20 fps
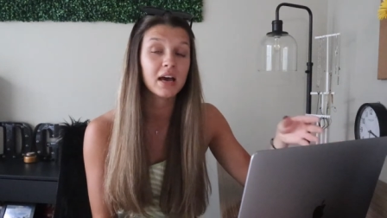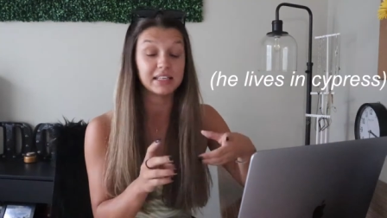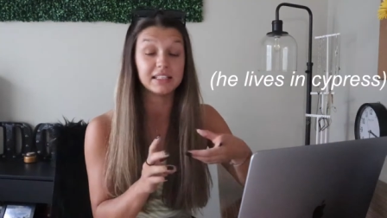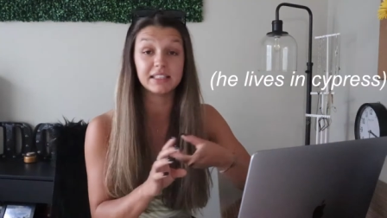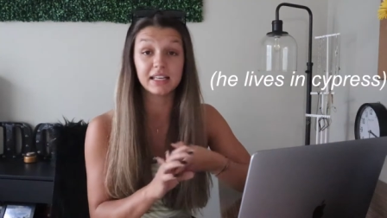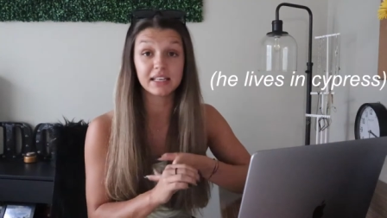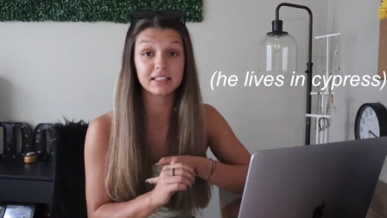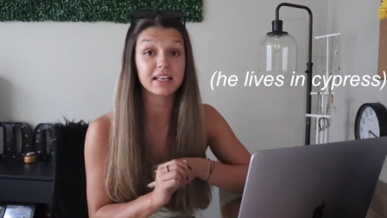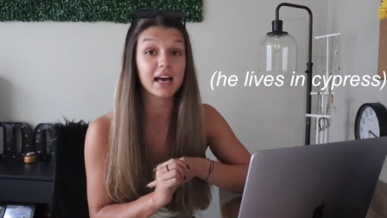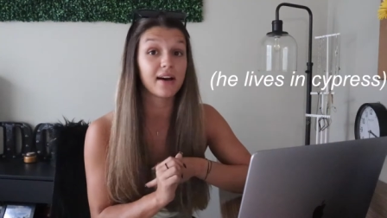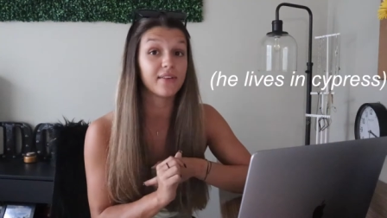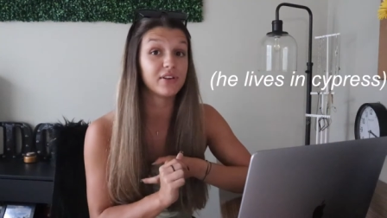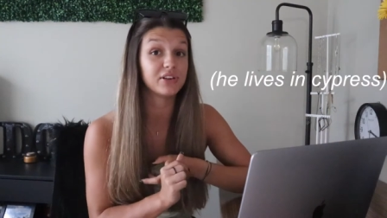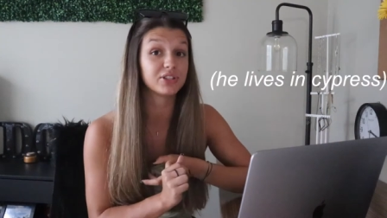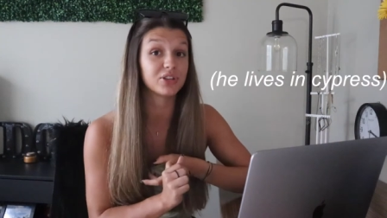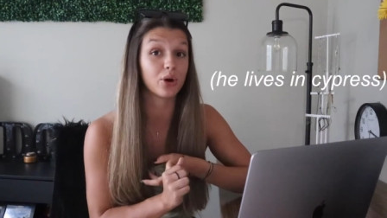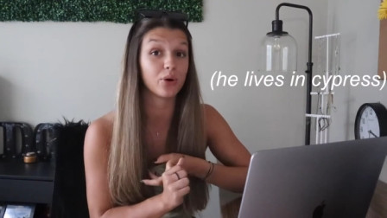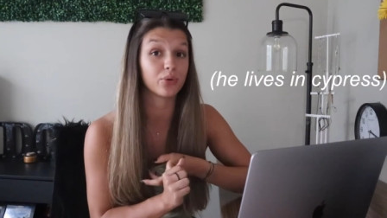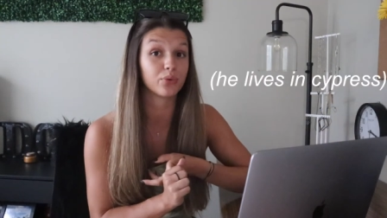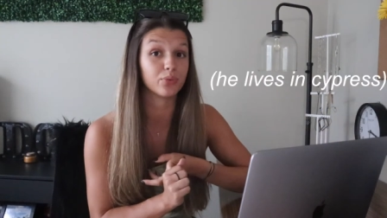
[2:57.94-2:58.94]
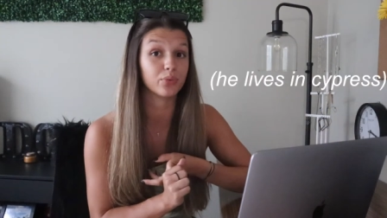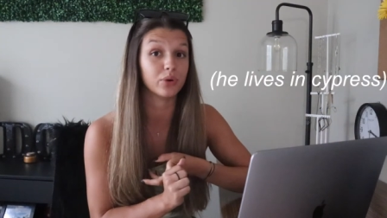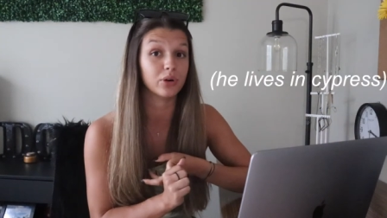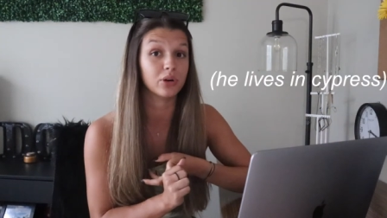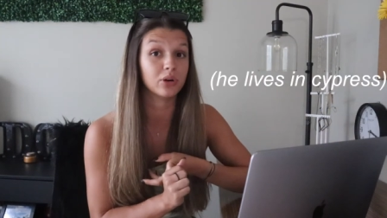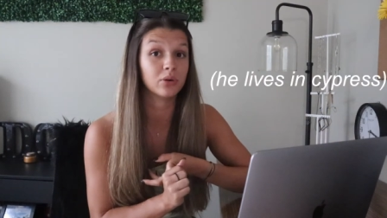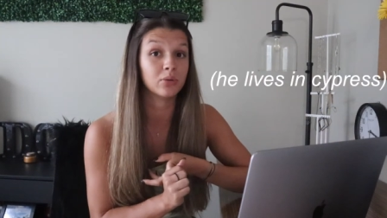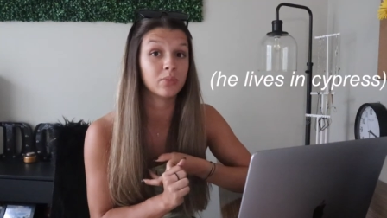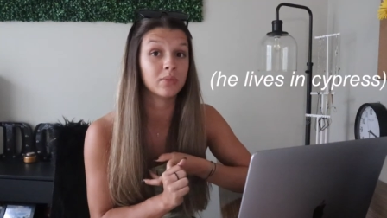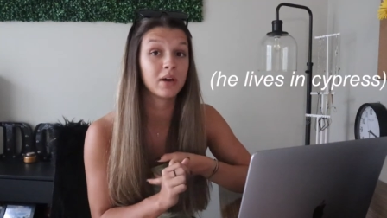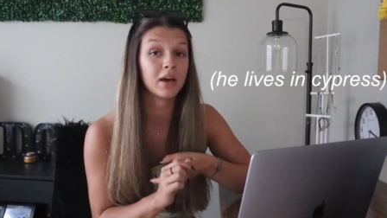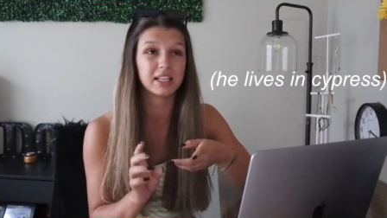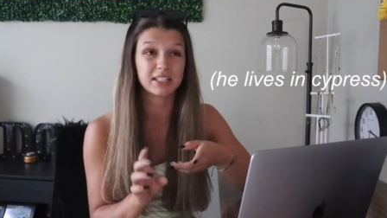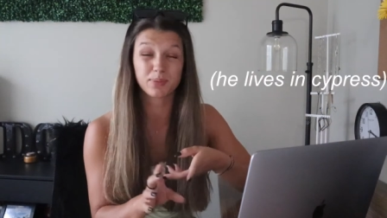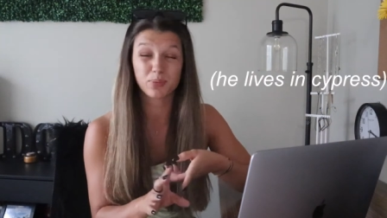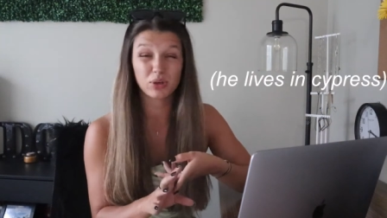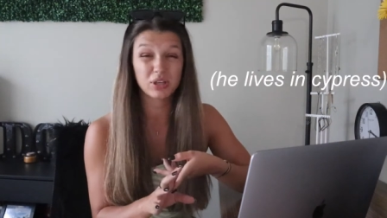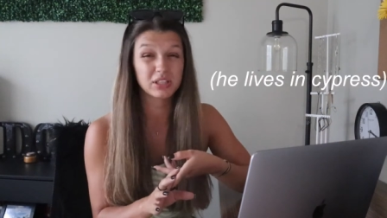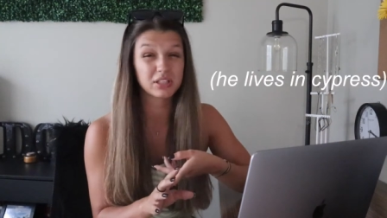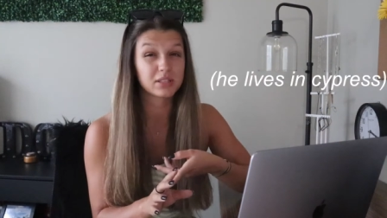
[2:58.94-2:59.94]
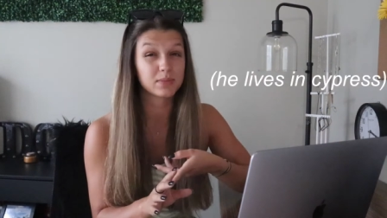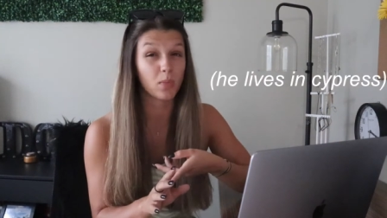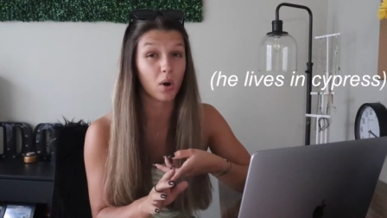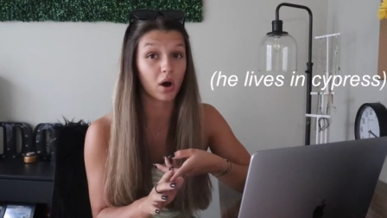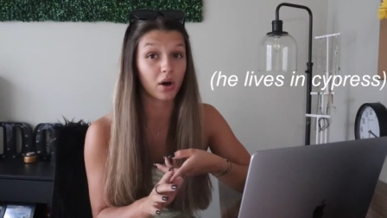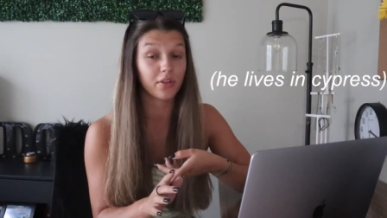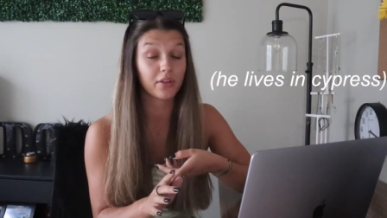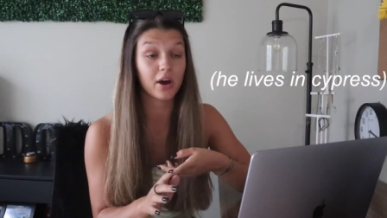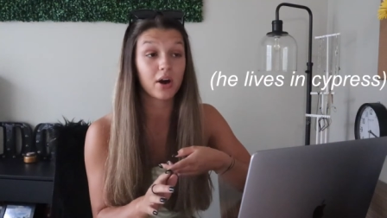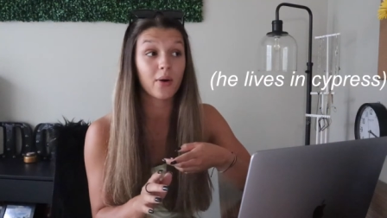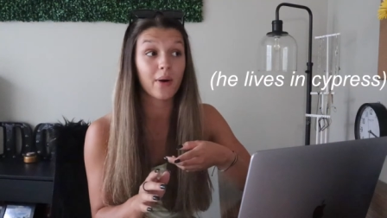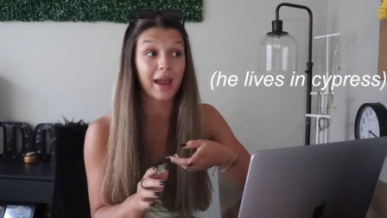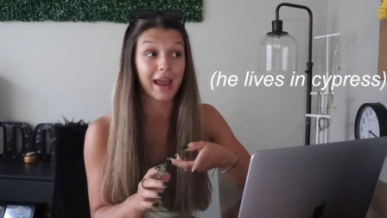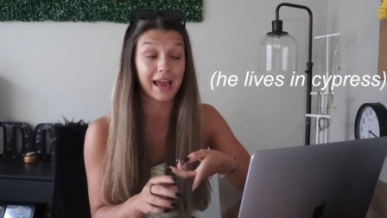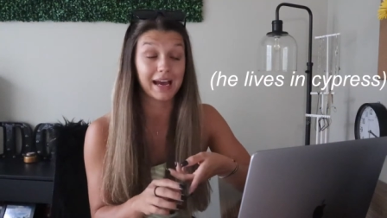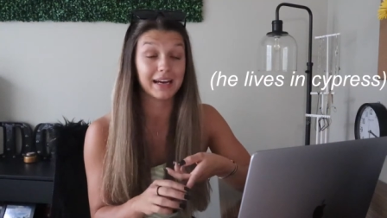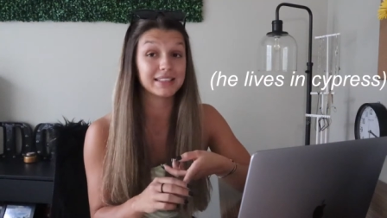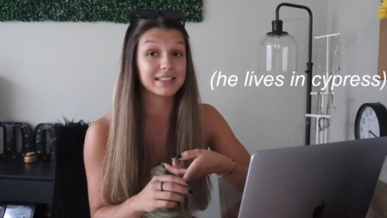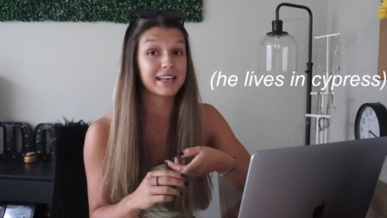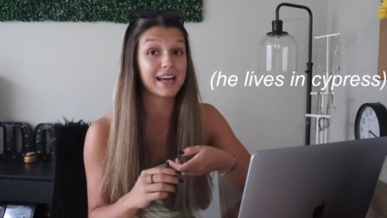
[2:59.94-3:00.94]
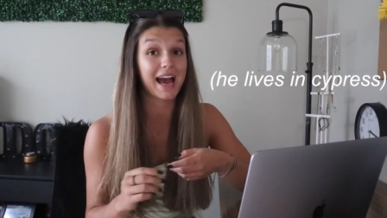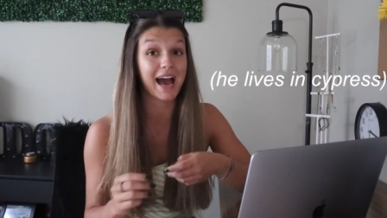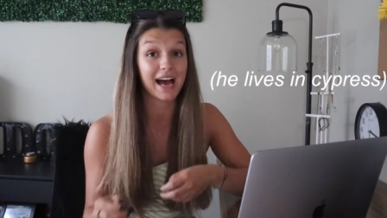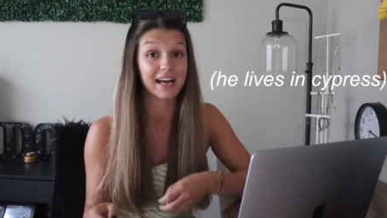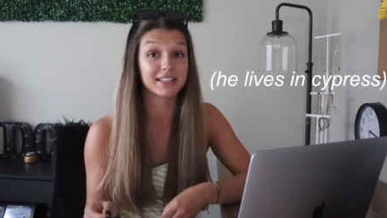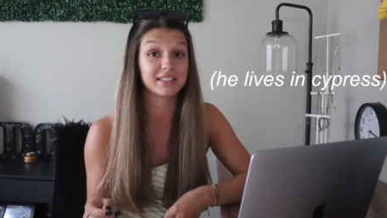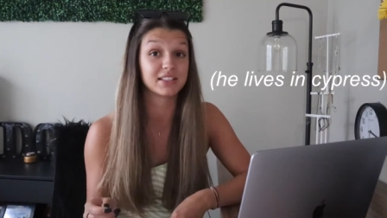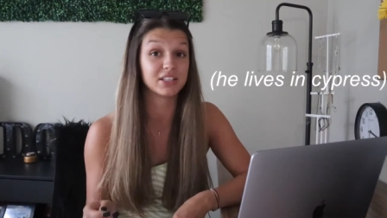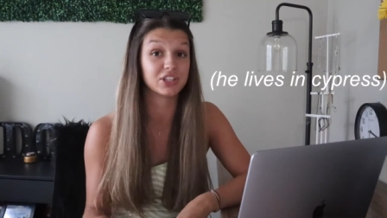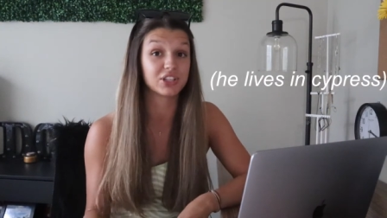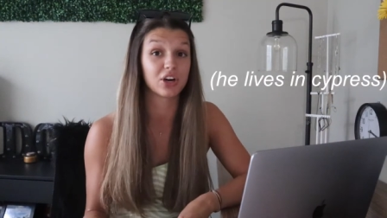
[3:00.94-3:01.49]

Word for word: He does have his own room. It's pretty small though and he has to